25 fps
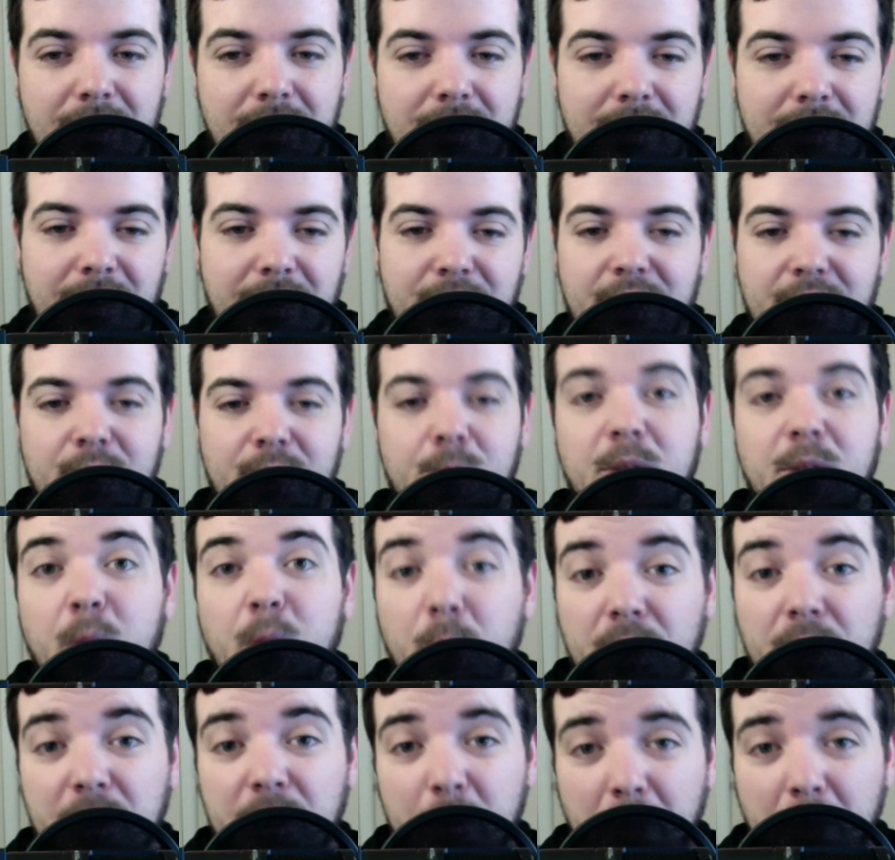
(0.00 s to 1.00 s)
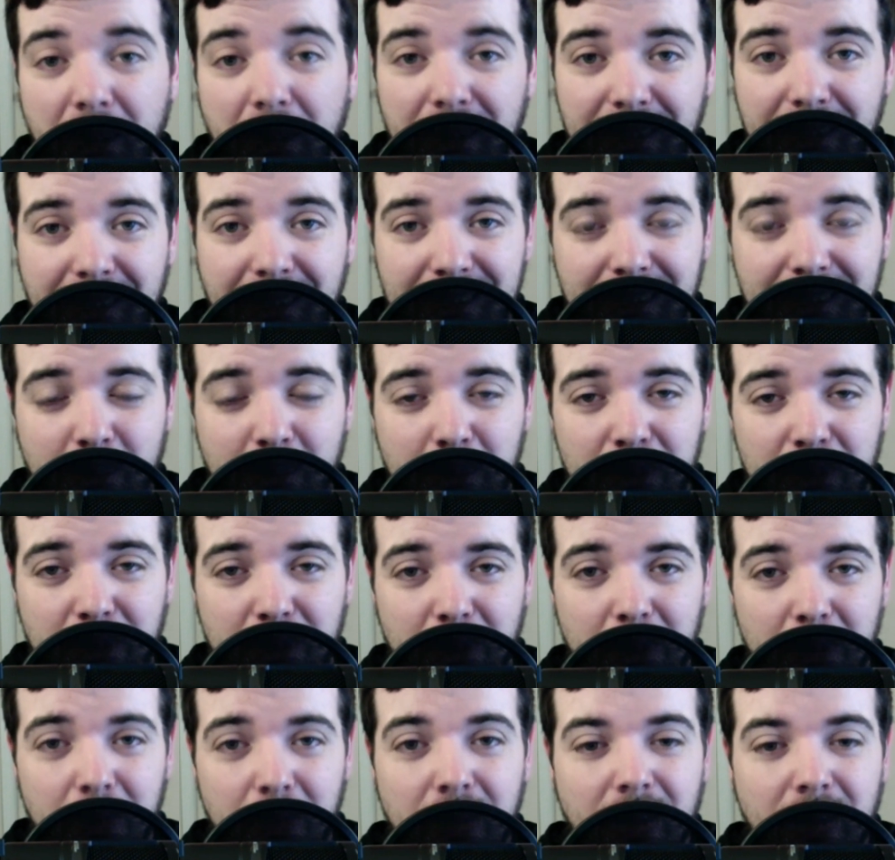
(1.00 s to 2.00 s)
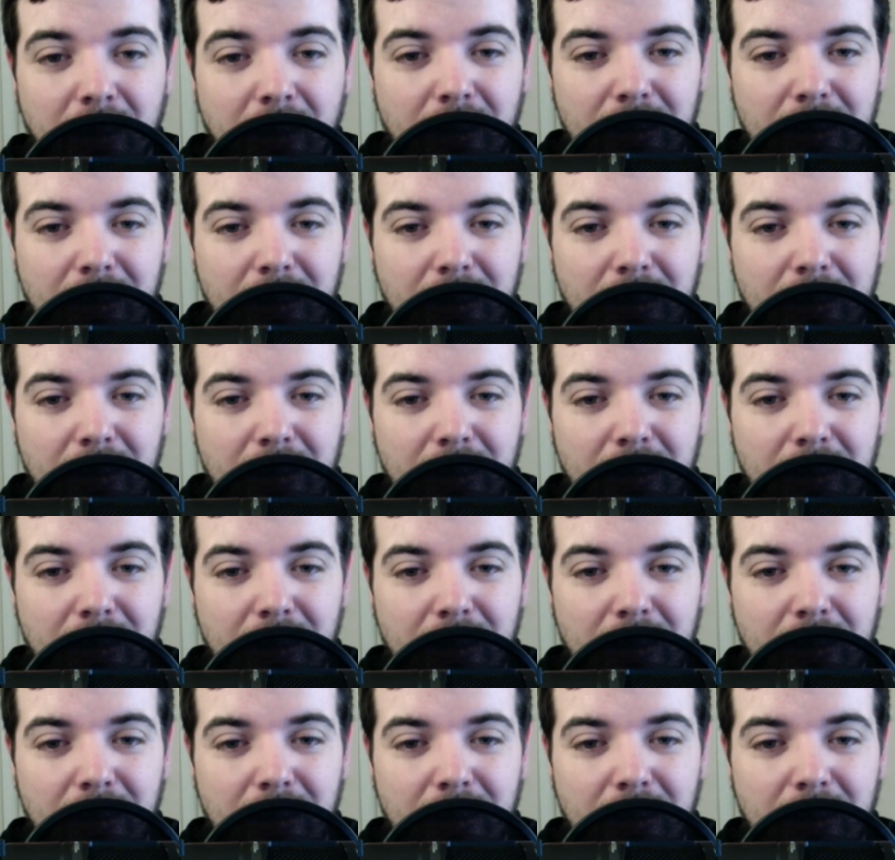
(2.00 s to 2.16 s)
such as recording your podcast episode,